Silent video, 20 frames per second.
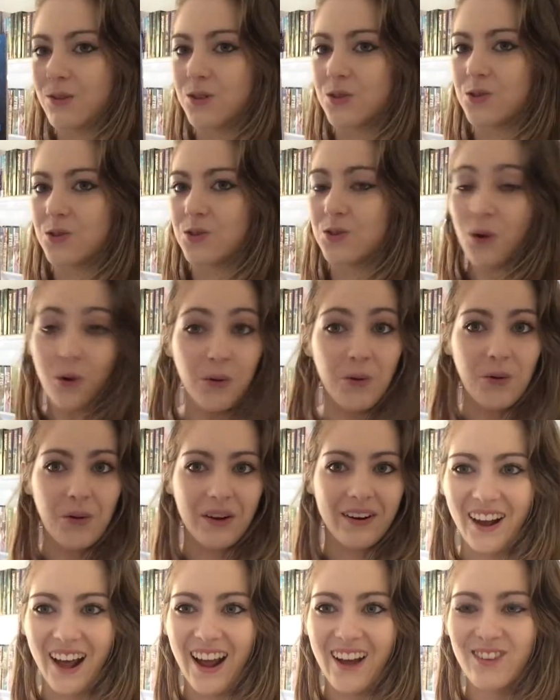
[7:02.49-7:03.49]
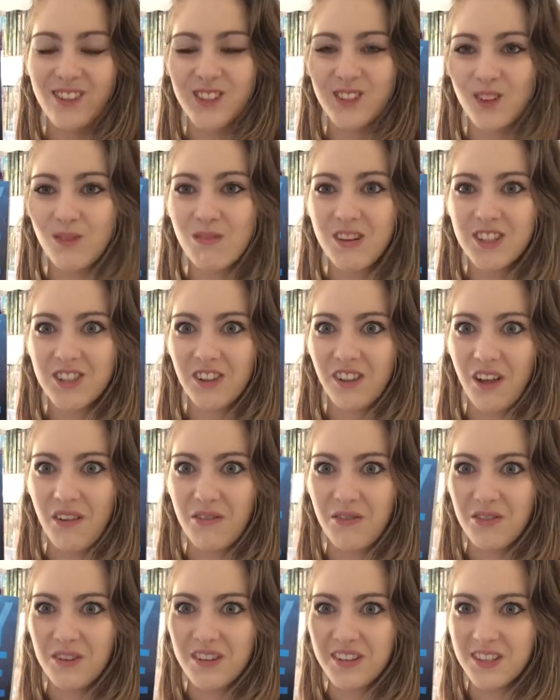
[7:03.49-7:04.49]
was so good. I have so much
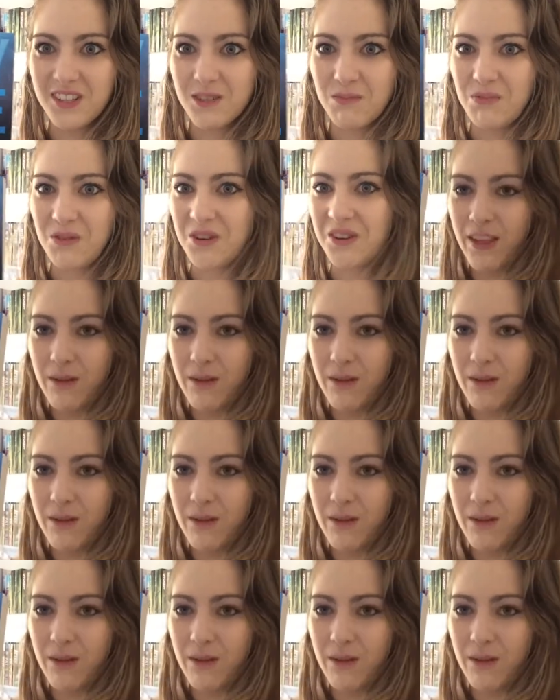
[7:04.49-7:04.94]
love for this book.